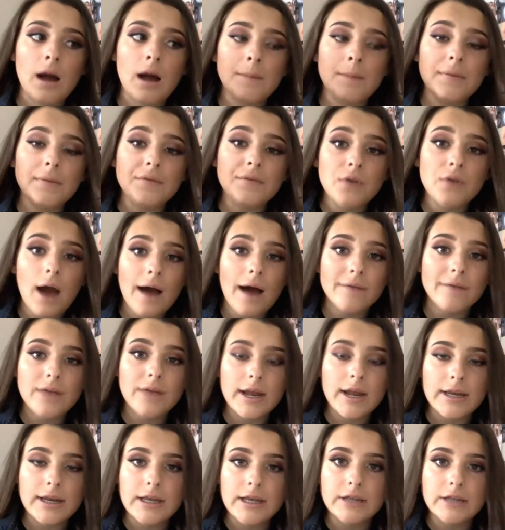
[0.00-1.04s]
if you have
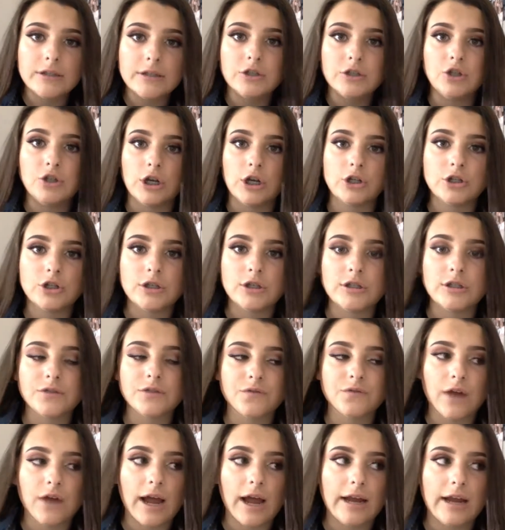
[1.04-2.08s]
any suggestions
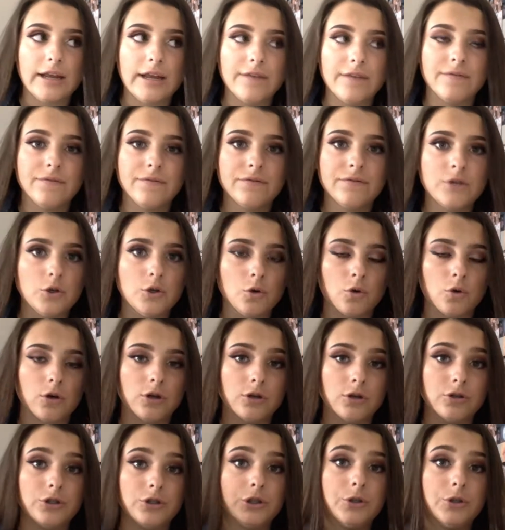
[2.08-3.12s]
for any
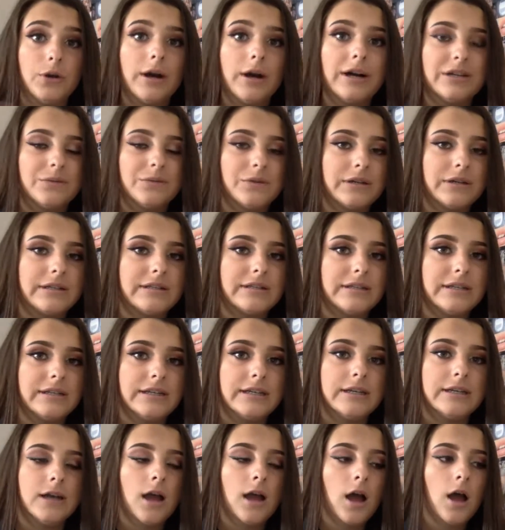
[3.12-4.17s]
tutorials you guys want to see,
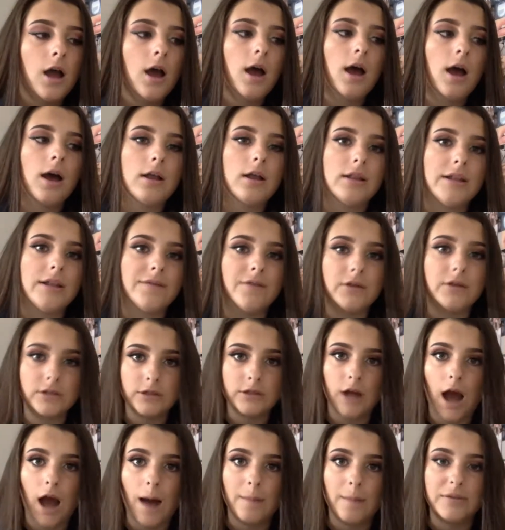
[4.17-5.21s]
leave those in
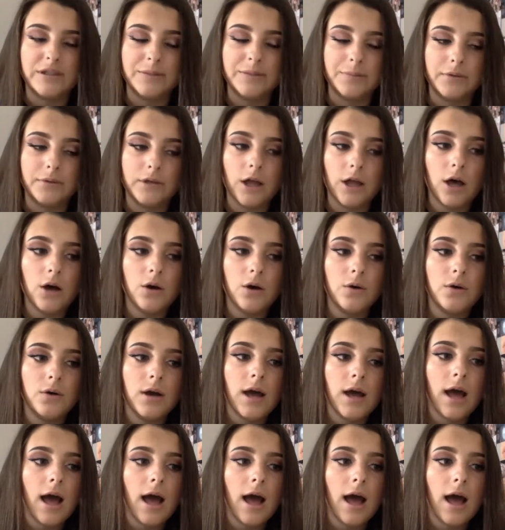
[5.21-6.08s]
the comments below.